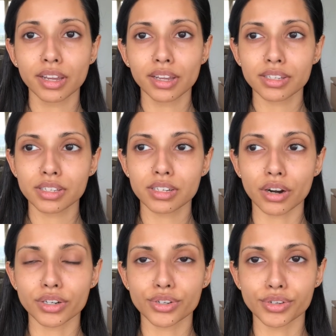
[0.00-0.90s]

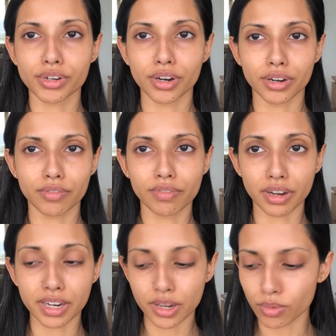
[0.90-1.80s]
start to turn
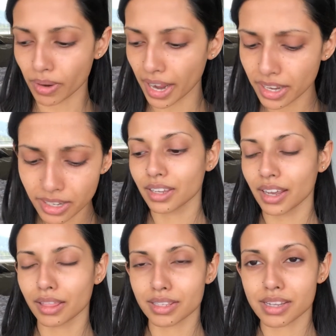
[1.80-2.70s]
very gray,
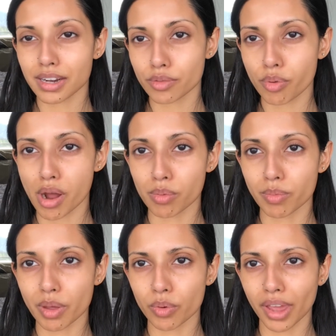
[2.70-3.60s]
and that's kind of the
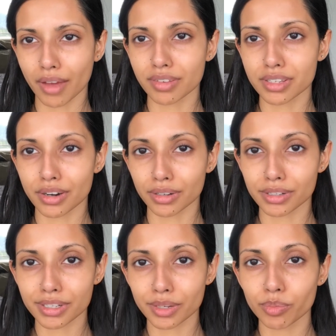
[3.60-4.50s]
problem that we have as darker
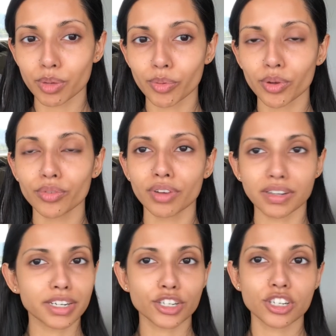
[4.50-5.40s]
skin people.
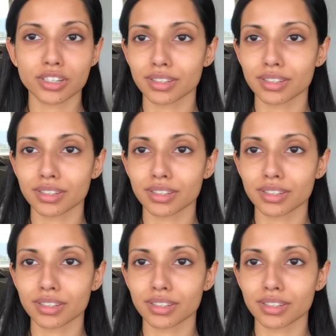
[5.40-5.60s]
Foundation just